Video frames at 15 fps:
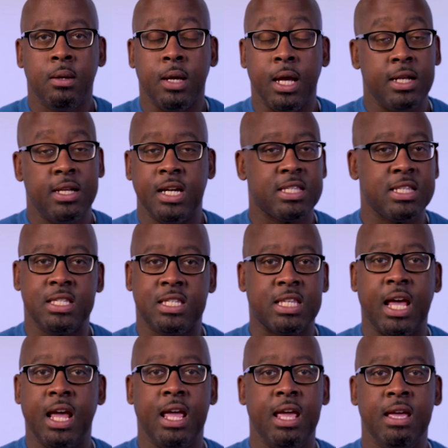It doesn't
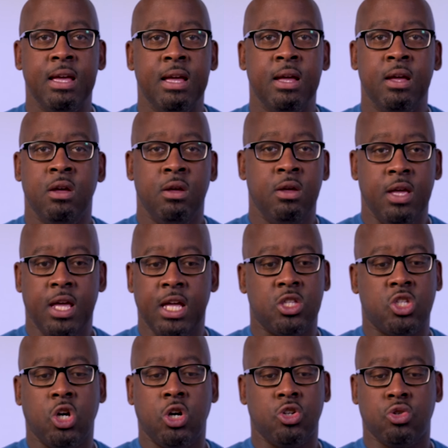say it
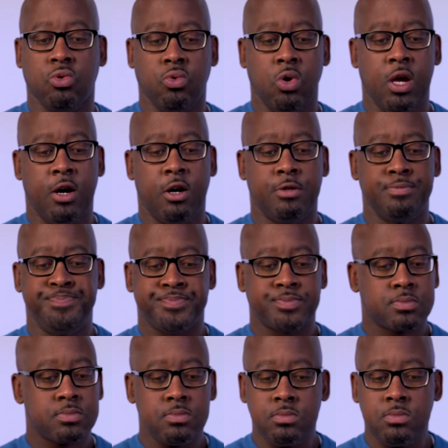took Durell
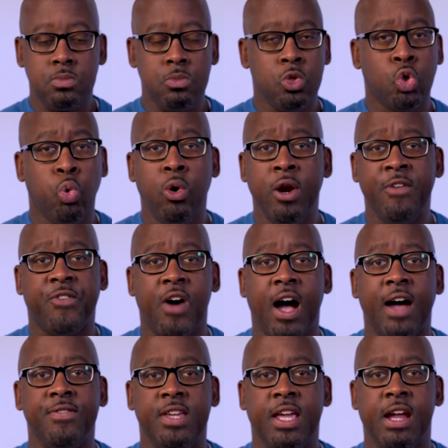
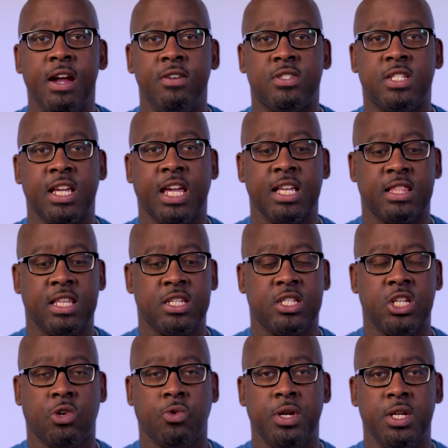25 years to get this
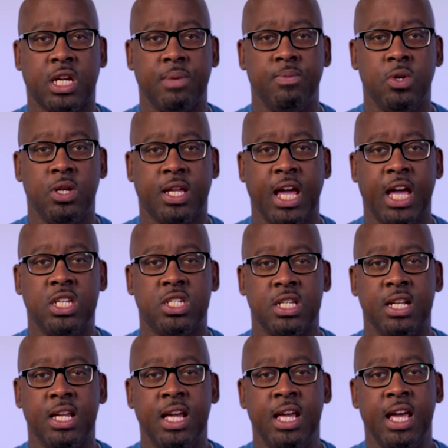degree of
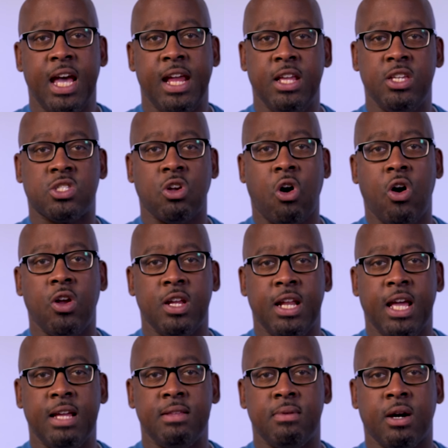communication and he started
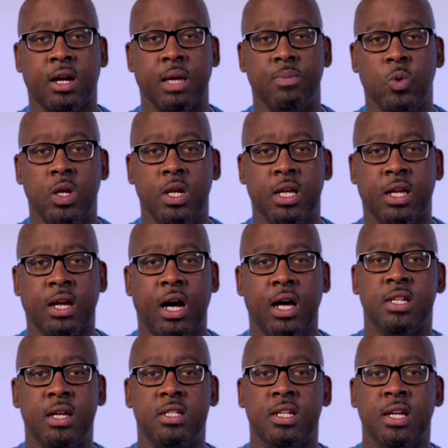at a community
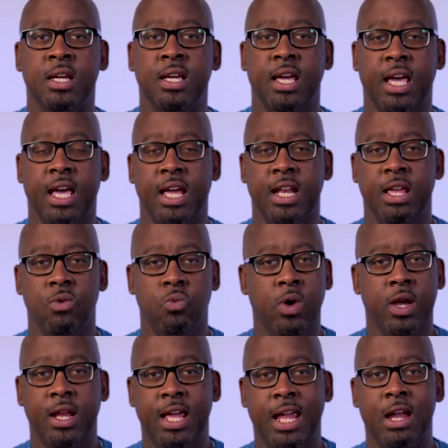college and he
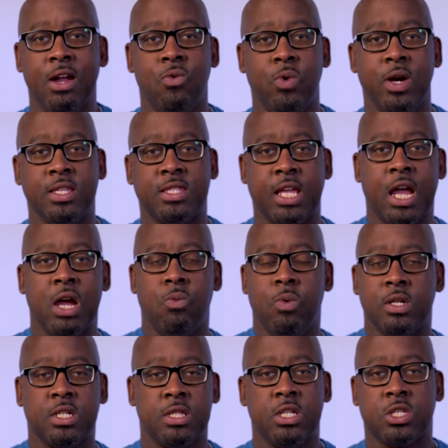went here, went there,
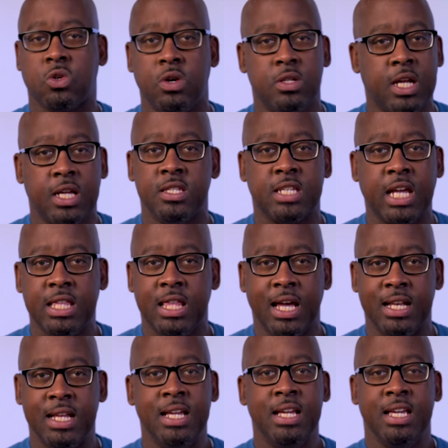went to this school. It doesn't say that.